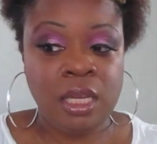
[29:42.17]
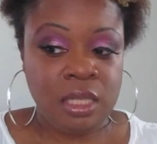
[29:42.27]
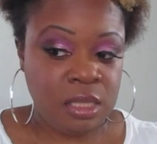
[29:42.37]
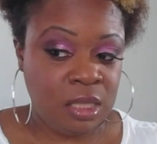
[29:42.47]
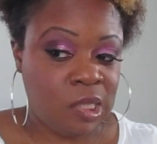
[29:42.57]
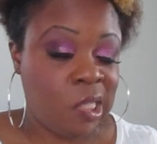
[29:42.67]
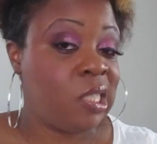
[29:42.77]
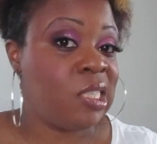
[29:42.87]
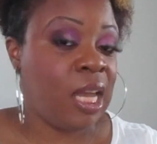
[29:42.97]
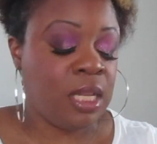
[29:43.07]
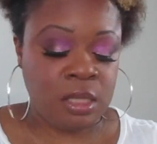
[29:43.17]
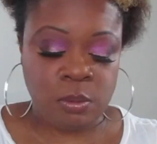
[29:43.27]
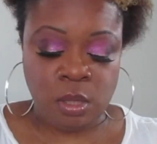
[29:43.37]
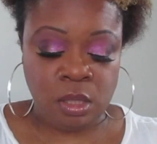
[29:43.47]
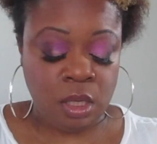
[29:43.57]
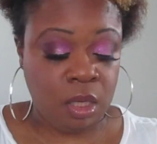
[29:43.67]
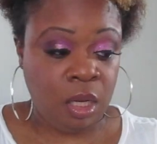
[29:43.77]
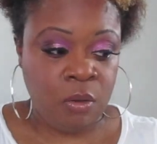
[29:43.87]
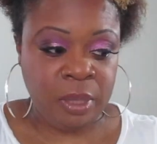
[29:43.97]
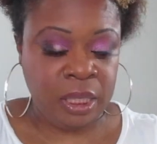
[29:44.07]
This is the intense one.
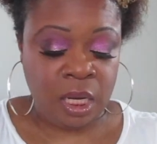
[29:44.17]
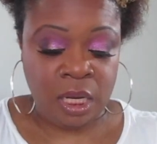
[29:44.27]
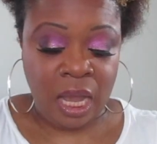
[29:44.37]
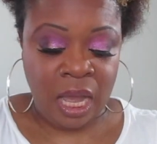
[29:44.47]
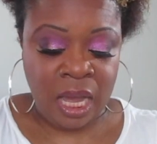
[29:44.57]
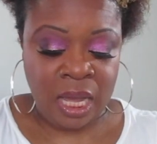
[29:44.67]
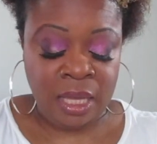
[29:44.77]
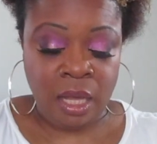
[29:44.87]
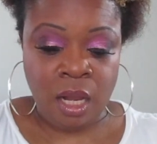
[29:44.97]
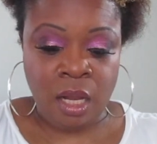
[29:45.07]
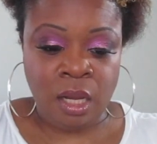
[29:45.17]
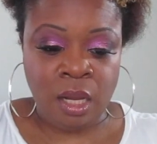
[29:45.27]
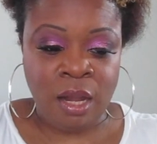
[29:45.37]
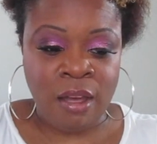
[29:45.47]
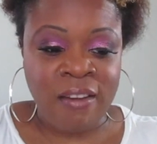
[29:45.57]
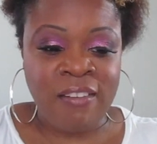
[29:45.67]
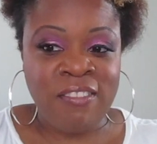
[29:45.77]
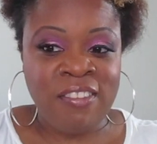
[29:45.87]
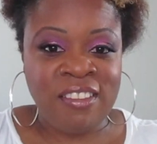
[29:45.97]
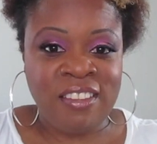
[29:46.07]
Oh my god, I
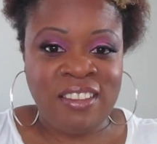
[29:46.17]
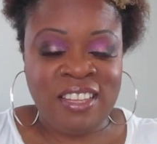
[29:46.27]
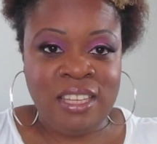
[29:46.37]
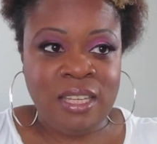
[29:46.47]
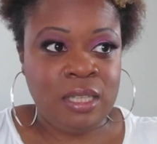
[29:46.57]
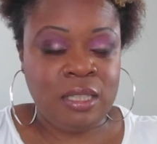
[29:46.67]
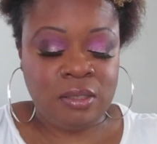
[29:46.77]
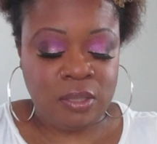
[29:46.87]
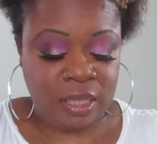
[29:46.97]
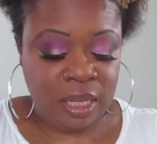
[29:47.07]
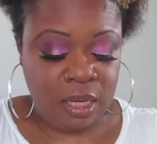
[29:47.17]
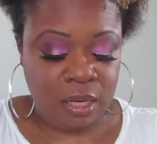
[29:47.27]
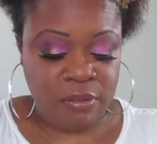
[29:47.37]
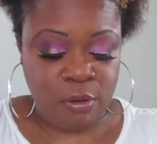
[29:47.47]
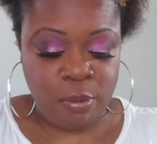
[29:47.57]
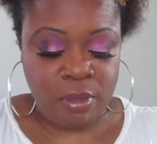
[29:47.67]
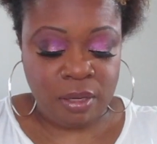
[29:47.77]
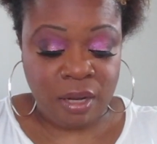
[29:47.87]
love, oh, I can't even open it.